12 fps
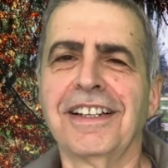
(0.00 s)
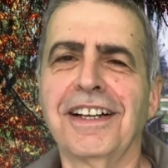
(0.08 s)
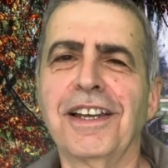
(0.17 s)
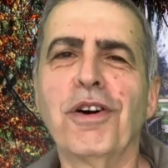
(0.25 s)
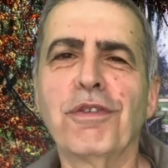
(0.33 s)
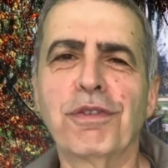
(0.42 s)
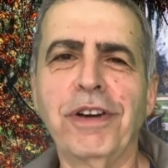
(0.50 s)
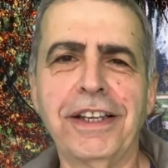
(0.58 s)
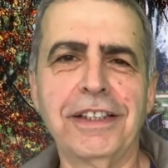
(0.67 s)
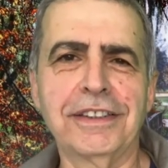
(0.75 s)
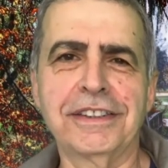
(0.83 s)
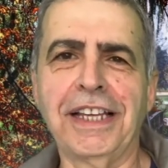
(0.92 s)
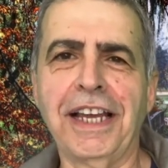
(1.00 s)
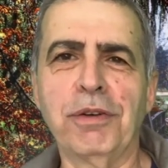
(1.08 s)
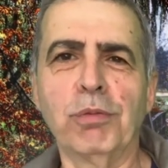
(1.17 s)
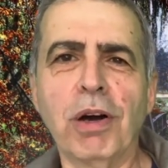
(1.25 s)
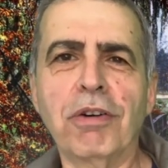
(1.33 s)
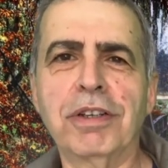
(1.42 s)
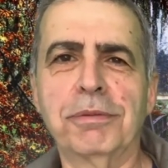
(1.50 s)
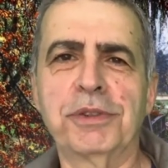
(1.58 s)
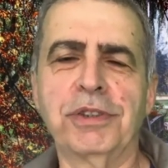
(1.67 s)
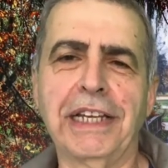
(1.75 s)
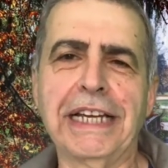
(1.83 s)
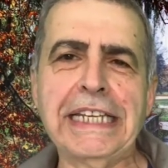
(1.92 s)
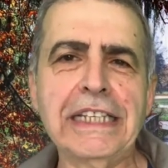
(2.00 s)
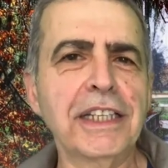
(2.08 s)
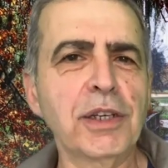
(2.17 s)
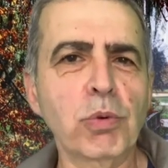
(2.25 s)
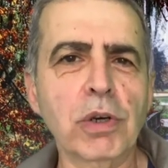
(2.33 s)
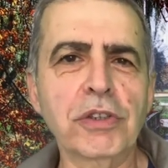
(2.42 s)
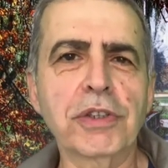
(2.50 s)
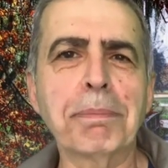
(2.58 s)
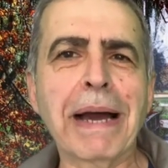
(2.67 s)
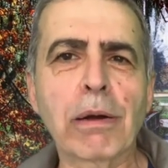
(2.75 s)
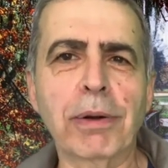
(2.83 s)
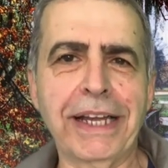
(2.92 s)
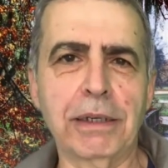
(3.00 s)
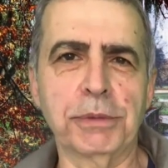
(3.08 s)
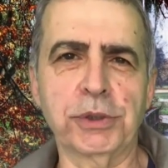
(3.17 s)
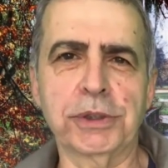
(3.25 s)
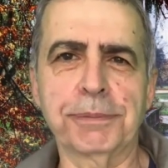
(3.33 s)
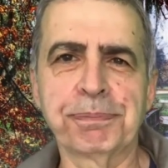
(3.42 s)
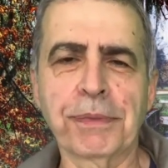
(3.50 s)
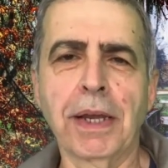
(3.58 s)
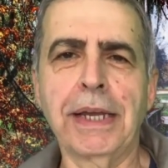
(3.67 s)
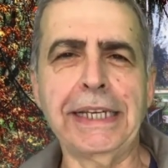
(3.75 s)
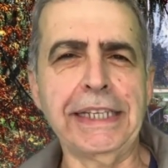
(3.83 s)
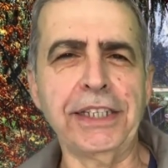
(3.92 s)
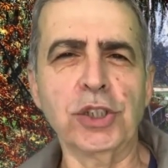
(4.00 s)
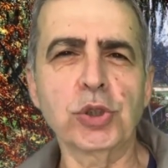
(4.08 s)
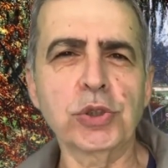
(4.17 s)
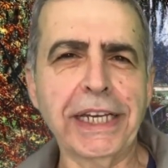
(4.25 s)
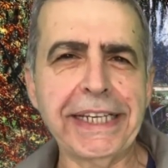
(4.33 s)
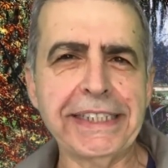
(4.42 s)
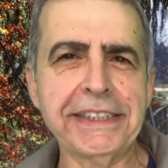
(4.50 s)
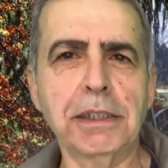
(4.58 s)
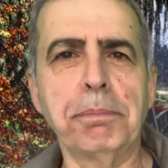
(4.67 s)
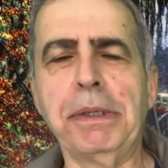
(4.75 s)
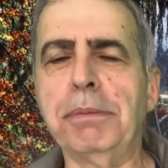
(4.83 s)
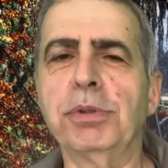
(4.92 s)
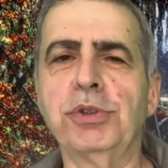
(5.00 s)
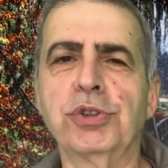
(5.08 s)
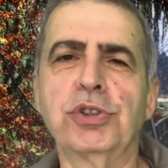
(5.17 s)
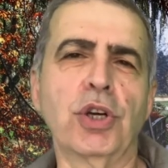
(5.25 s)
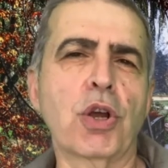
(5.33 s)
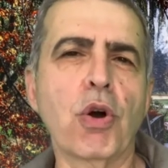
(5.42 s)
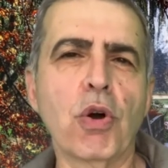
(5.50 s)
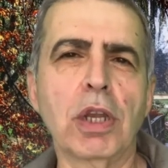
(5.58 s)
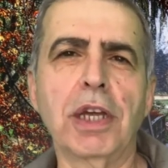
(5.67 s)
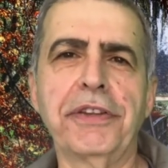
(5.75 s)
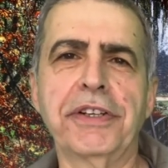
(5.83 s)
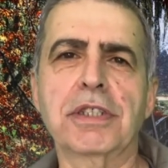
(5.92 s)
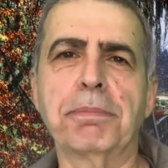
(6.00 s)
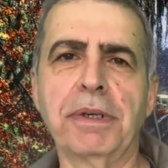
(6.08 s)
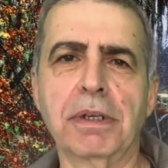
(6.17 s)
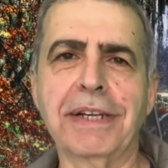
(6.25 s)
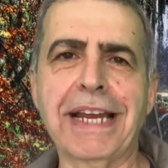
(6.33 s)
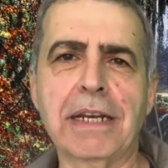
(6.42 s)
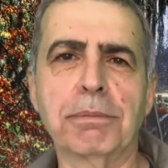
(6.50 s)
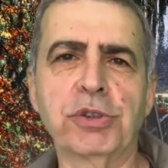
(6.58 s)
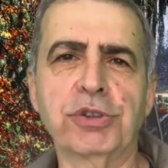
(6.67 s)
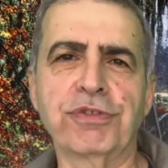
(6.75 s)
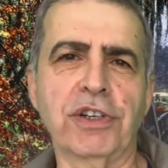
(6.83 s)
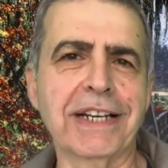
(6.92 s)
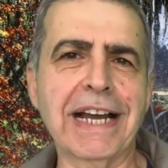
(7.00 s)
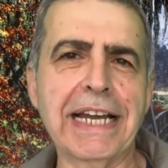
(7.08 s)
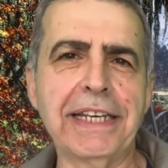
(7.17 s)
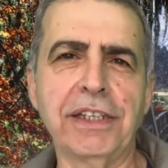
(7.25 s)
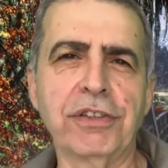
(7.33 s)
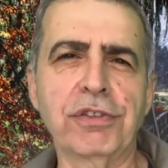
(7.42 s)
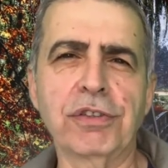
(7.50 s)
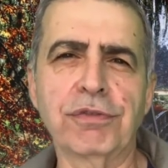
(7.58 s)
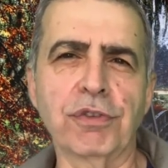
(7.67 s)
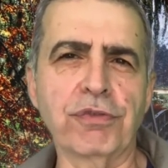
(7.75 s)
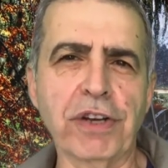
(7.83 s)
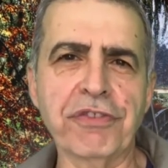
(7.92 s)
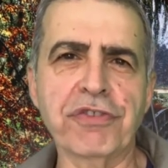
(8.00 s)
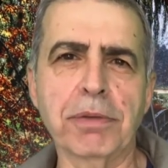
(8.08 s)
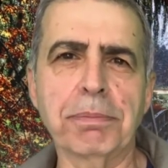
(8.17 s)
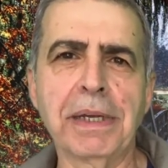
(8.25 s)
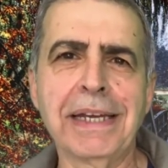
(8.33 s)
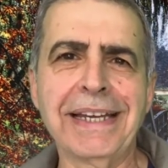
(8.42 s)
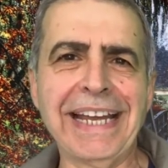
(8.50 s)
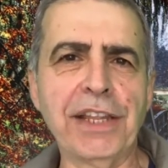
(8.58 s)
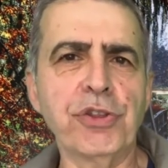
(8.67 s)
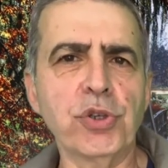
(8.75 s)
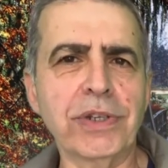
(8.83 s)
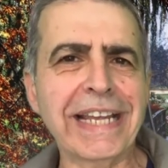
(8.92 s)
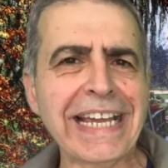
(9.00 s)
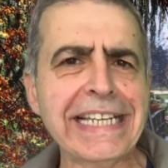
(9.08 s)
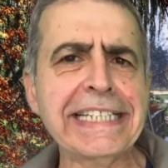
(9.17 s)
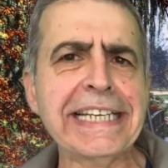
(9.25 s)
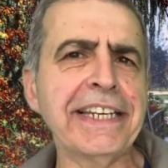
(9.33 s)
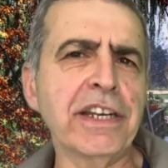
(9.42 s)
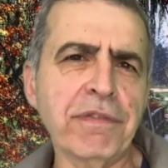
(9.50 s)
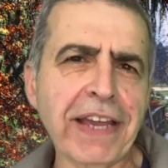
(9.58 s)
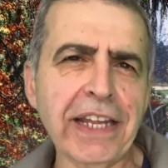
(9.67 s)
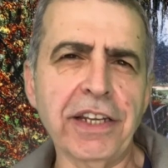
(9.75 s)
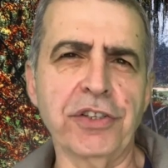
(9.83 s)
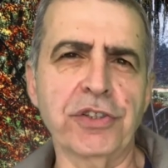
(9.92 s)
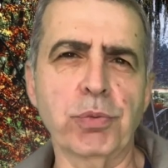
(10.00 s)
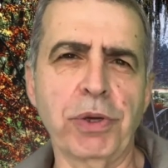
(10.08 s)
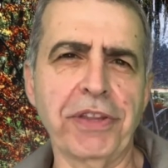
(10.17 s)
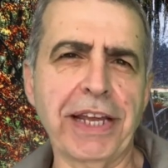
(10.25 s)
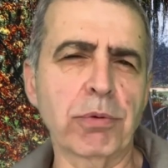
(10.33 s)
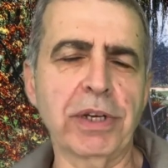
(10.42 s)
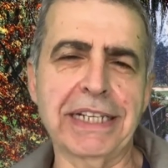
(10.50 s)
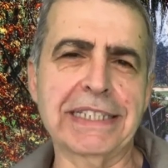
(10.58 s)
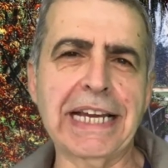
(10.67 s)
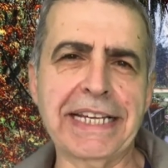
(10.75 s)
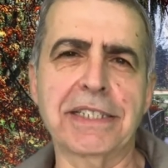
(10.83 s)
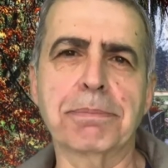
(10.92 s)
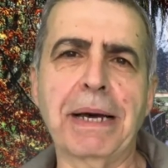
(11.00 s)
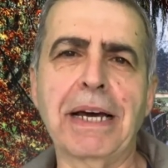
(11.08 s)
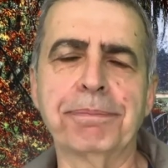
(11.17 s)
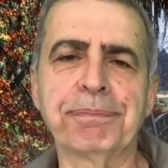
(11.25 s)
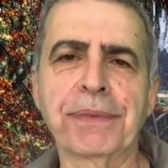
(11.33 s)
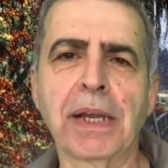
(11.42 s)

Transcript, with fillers: Hello friends, and welcome to the healing world of Power Animals. In the old days, people used to call on their spirit animals for guidance, for friendship, and to gain an advantage when they were in a tight spot.